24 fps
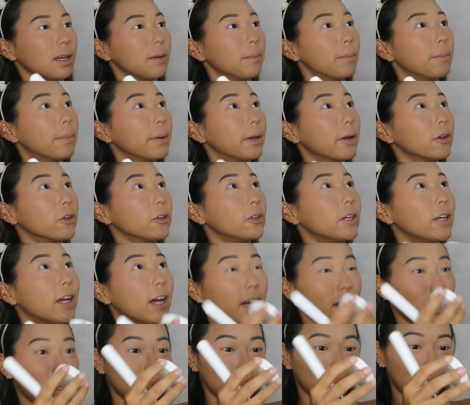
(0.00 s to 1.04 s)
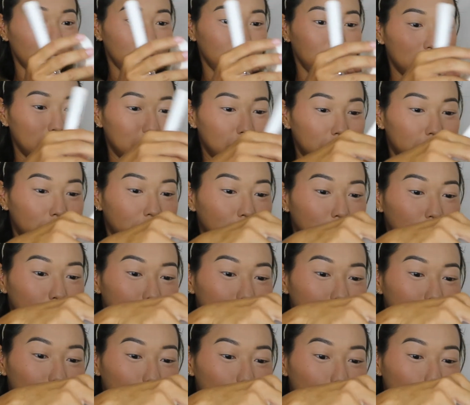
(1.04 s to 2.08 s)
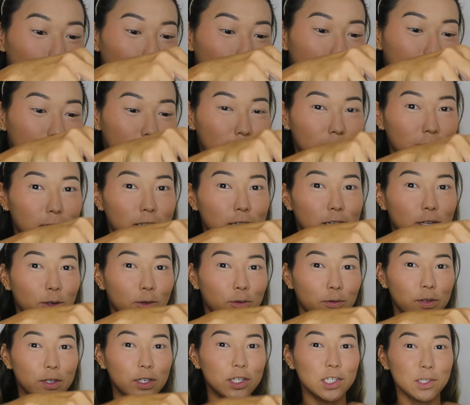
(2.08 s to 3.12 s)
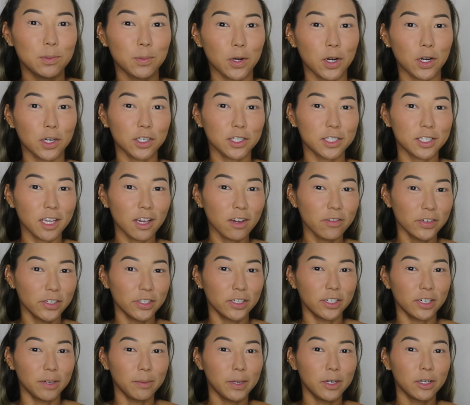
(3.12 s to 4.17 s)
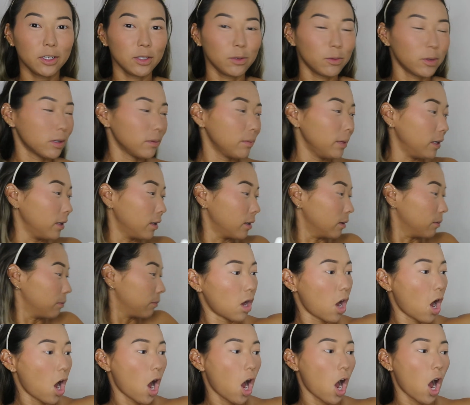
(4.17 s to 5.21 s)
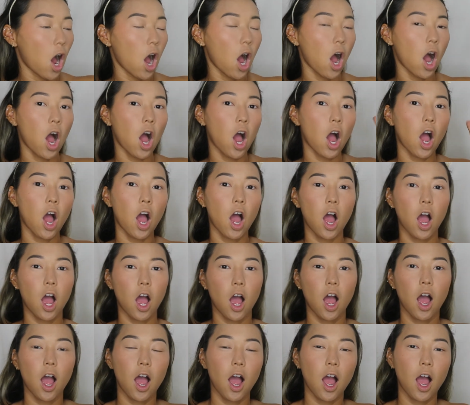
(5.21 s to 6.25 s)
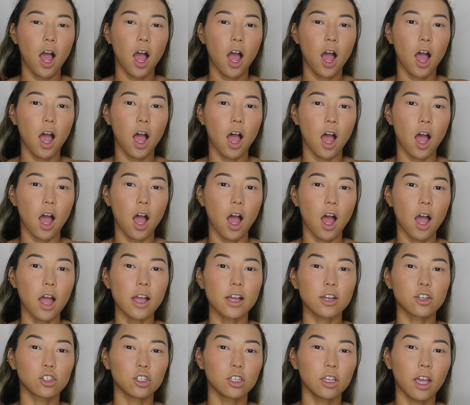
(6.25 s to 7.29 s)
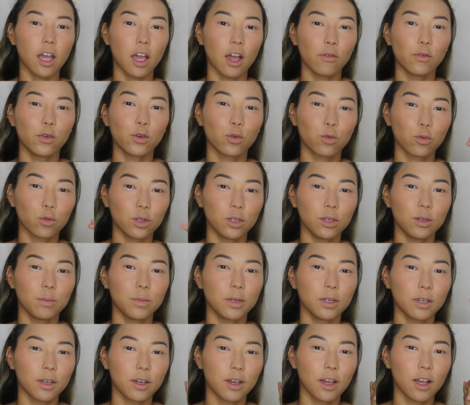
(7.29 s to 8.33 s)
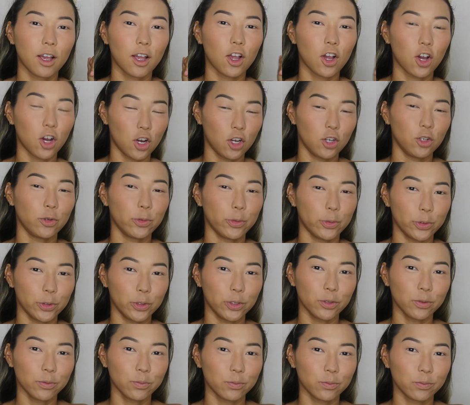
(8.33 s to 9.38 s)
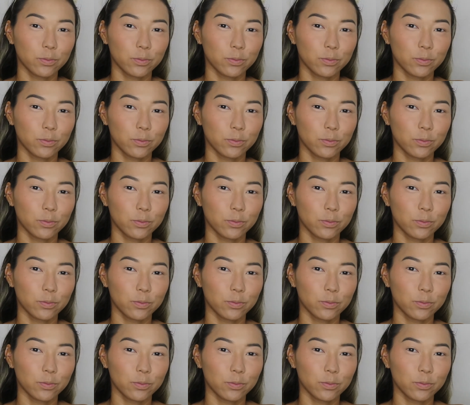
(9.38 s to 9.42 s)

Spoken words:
I barely have any left of this. It's crazy. I don't finish products ever. I barely wear makeup. I actually have a cream contour.